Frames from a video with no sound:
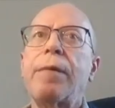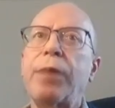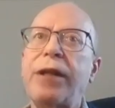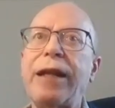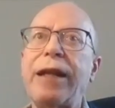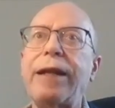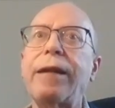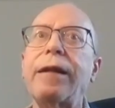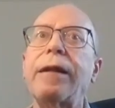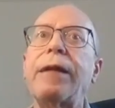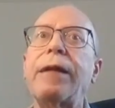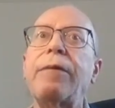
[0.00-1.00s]

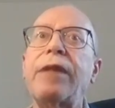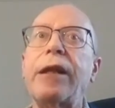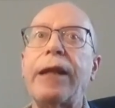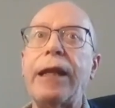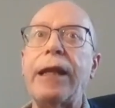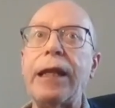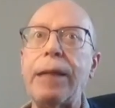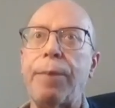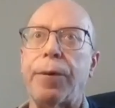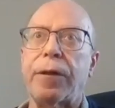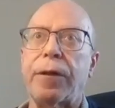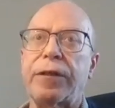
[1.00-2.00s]
particularly with the
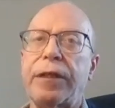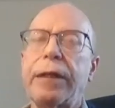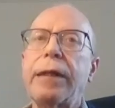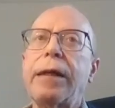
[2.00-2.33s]
keyboards.